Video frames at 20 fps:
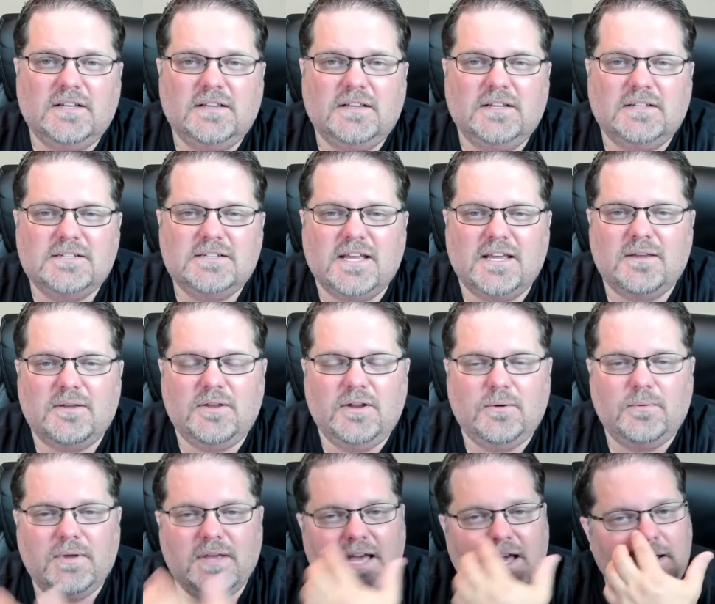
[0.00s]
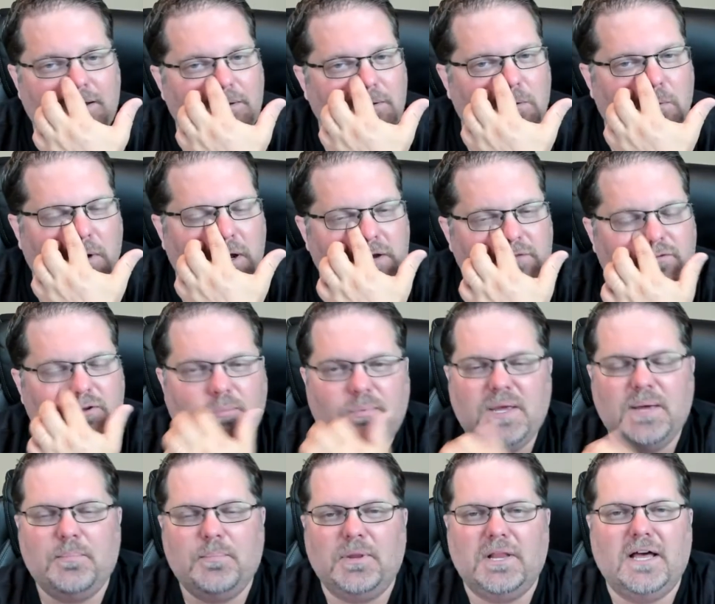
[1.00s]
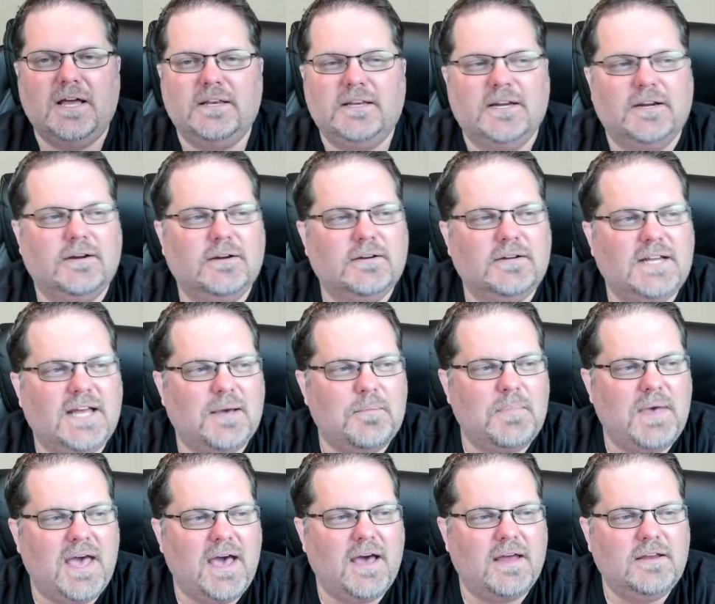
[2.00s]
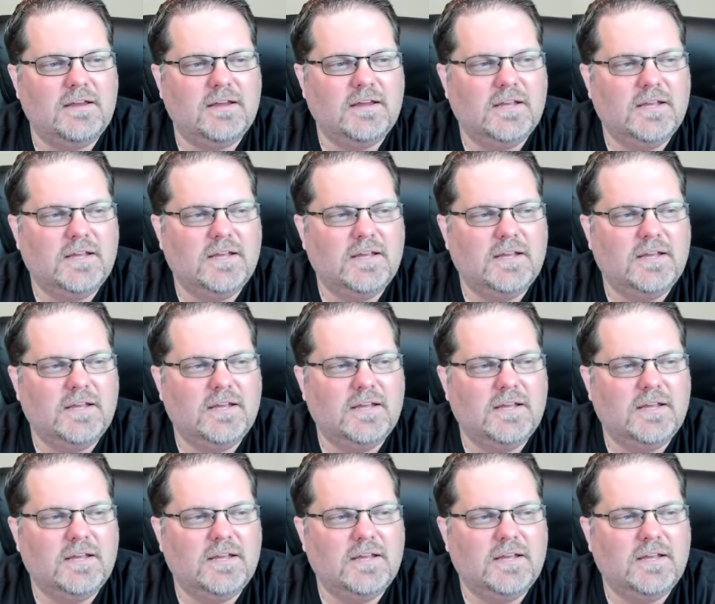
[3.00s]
looks like, we got quite a few people on here. Not bad.